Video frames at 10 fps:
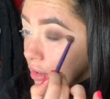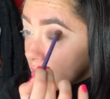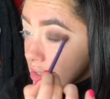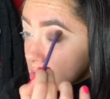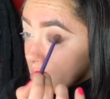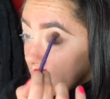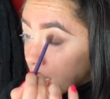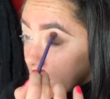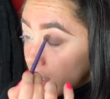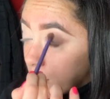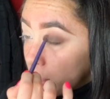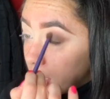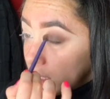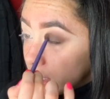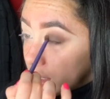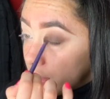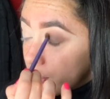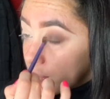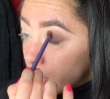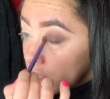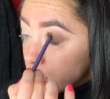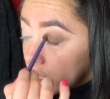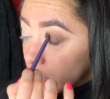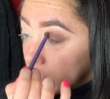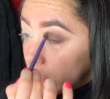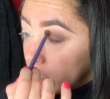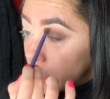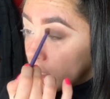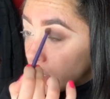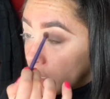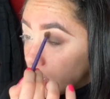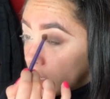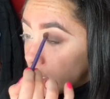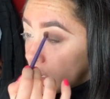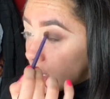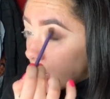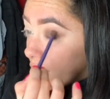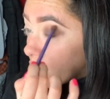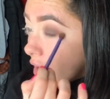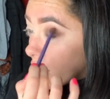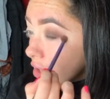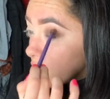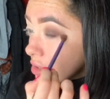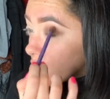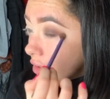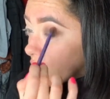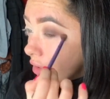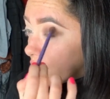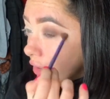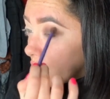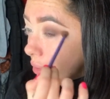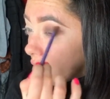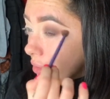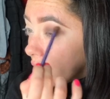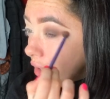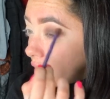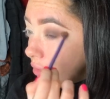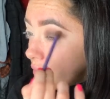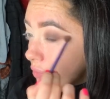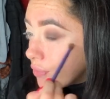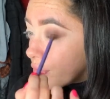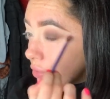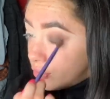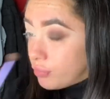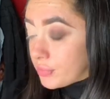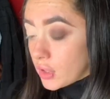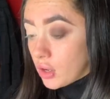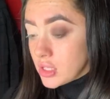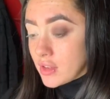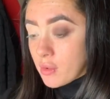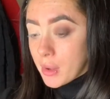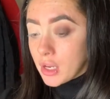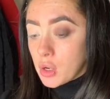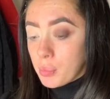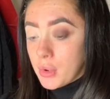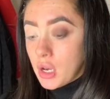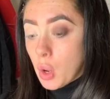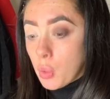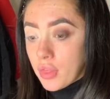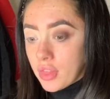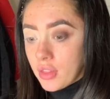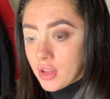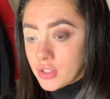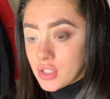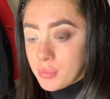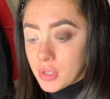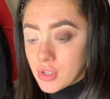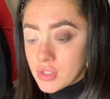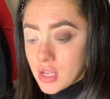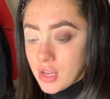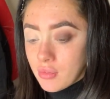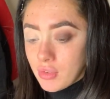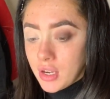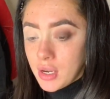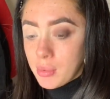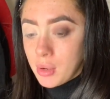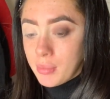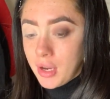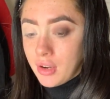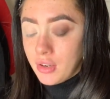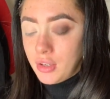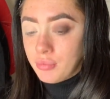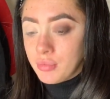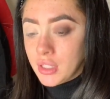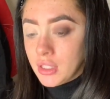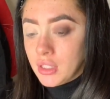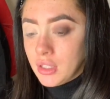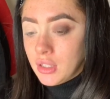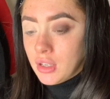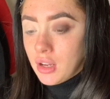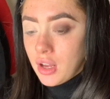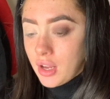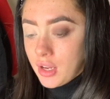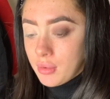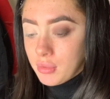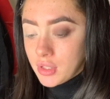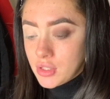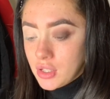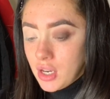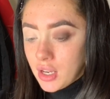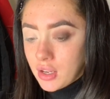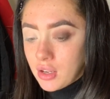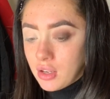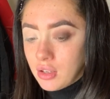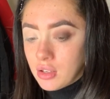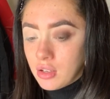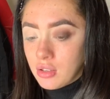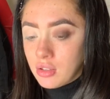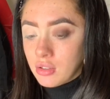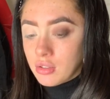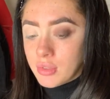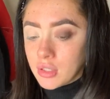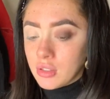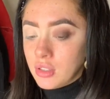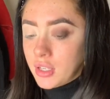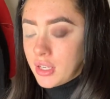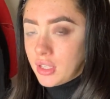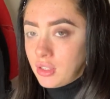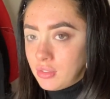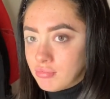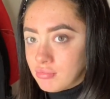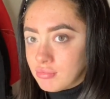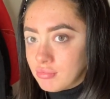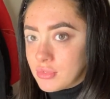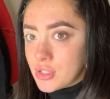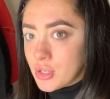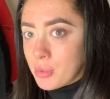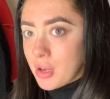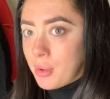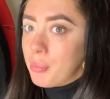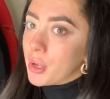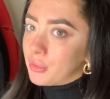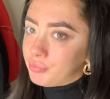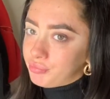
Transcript: just gonna blend out until I've got it sort of roughly where I want it how's everybody coping with the lockdown because I am ready to pull my hair out. I am literally like, oh my god, I hate it so bad, but